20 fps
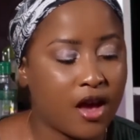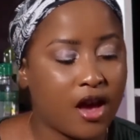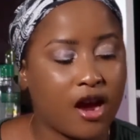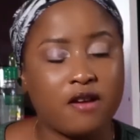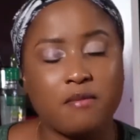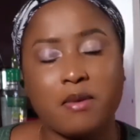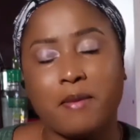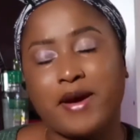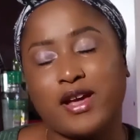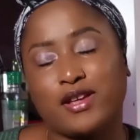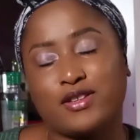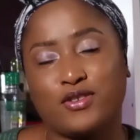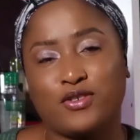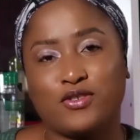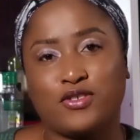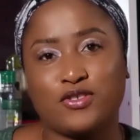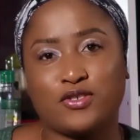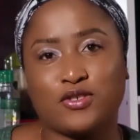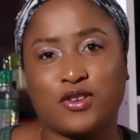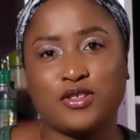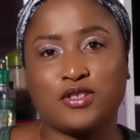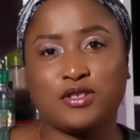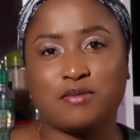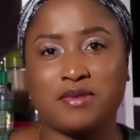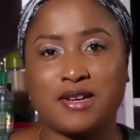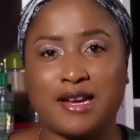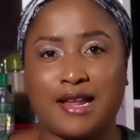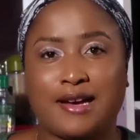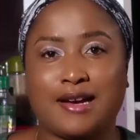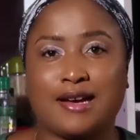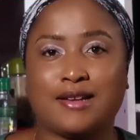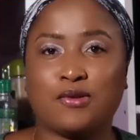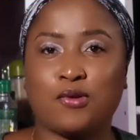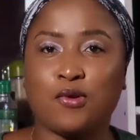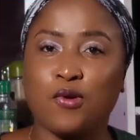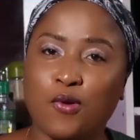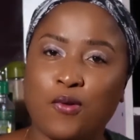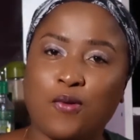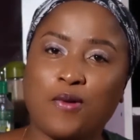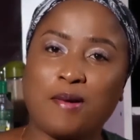I remember I told you it's going to be like an
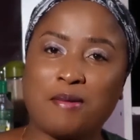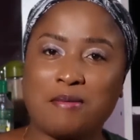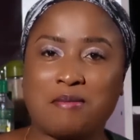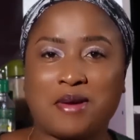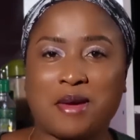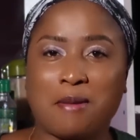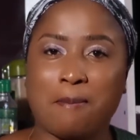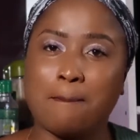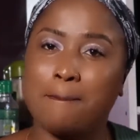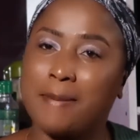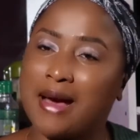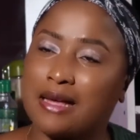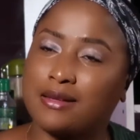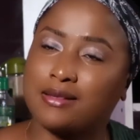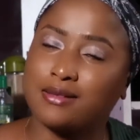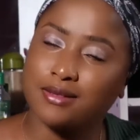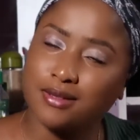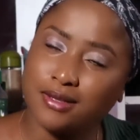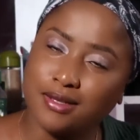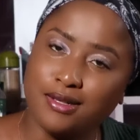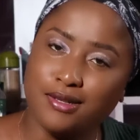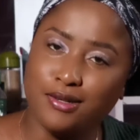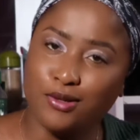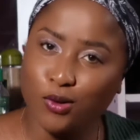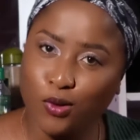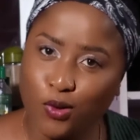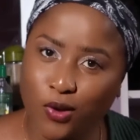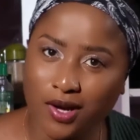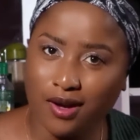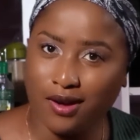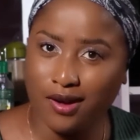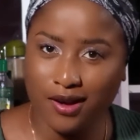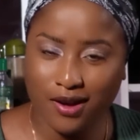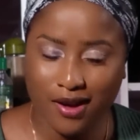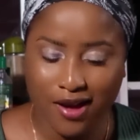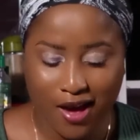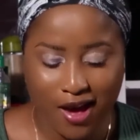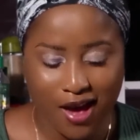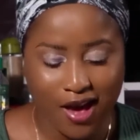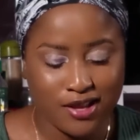OWANBE party look.
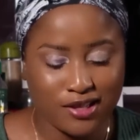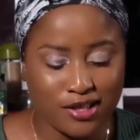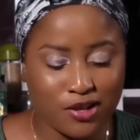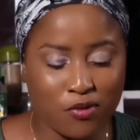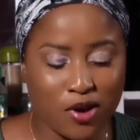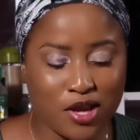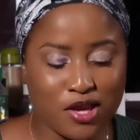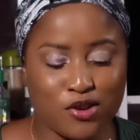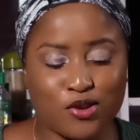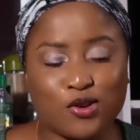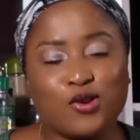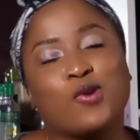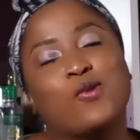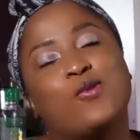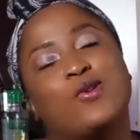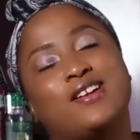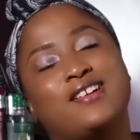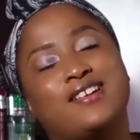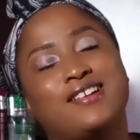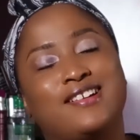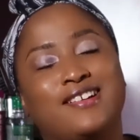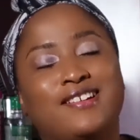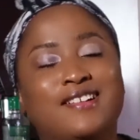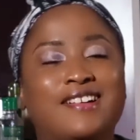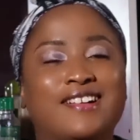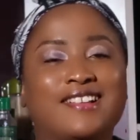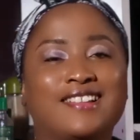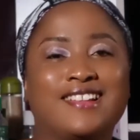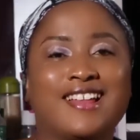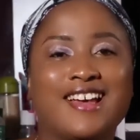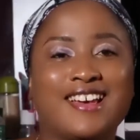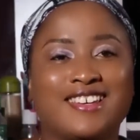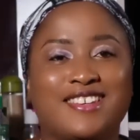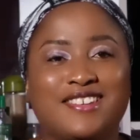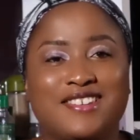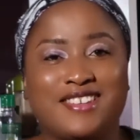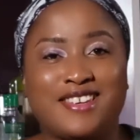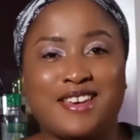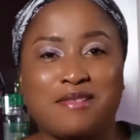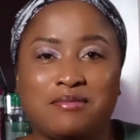So when you go and look like
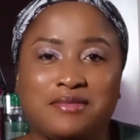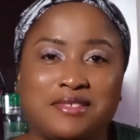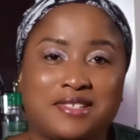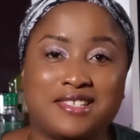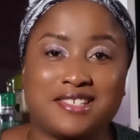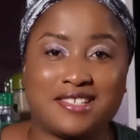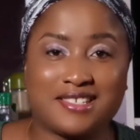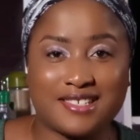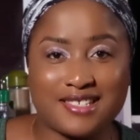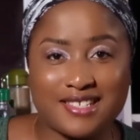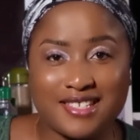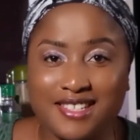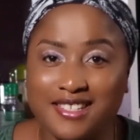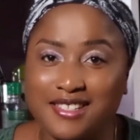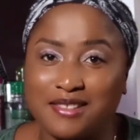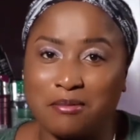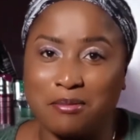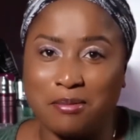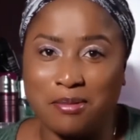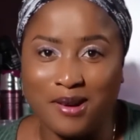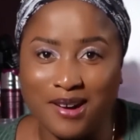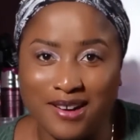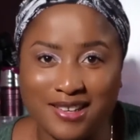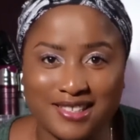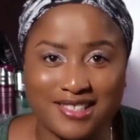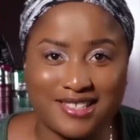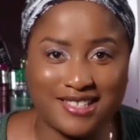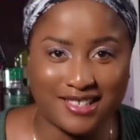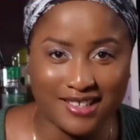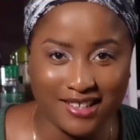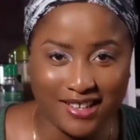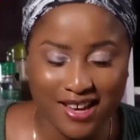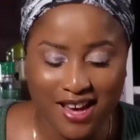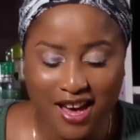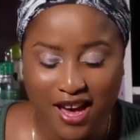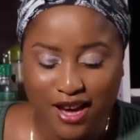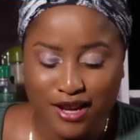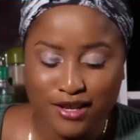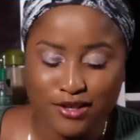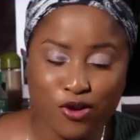you came to see the party.
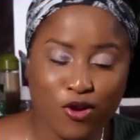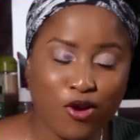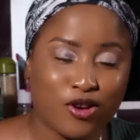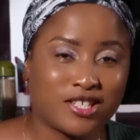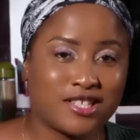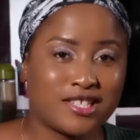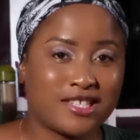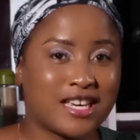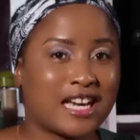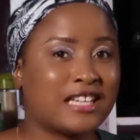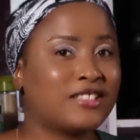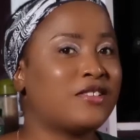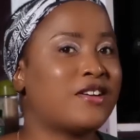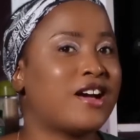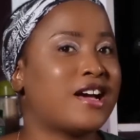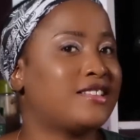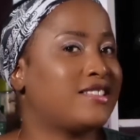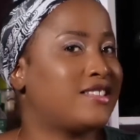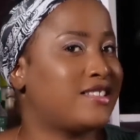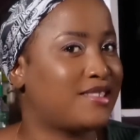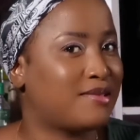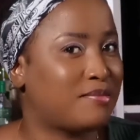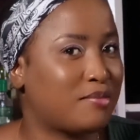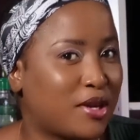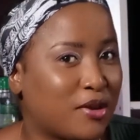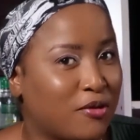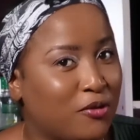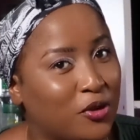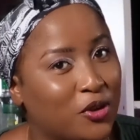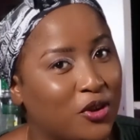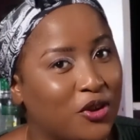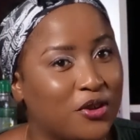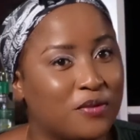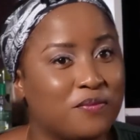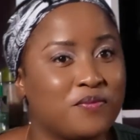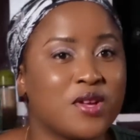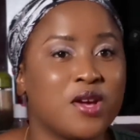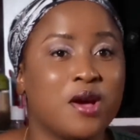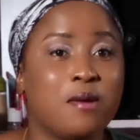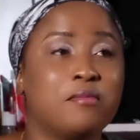So your shadow has to speak for you.
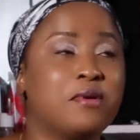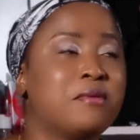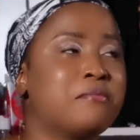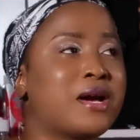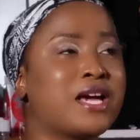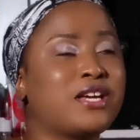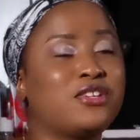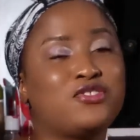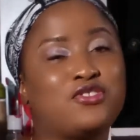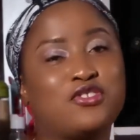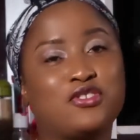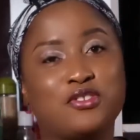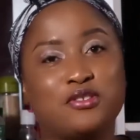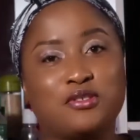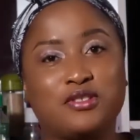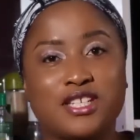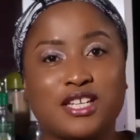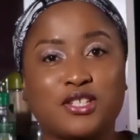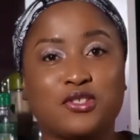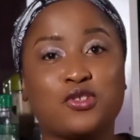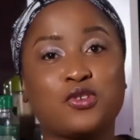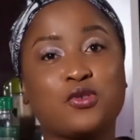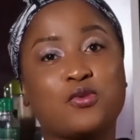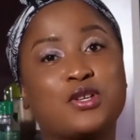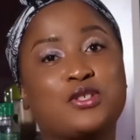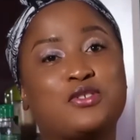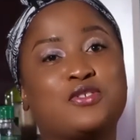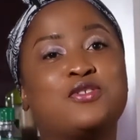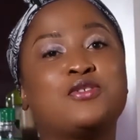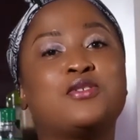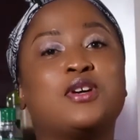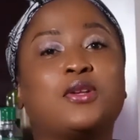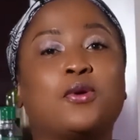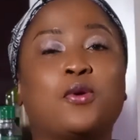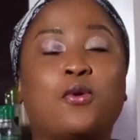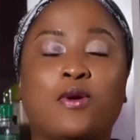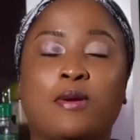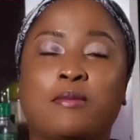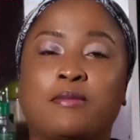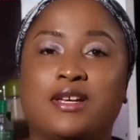But mind you, there are two ways to do an
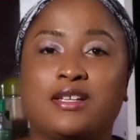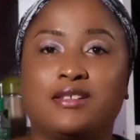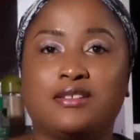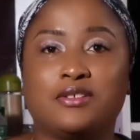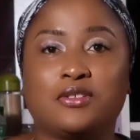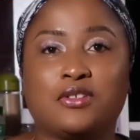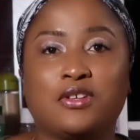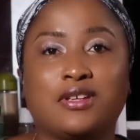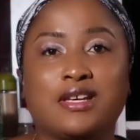OWANBE look.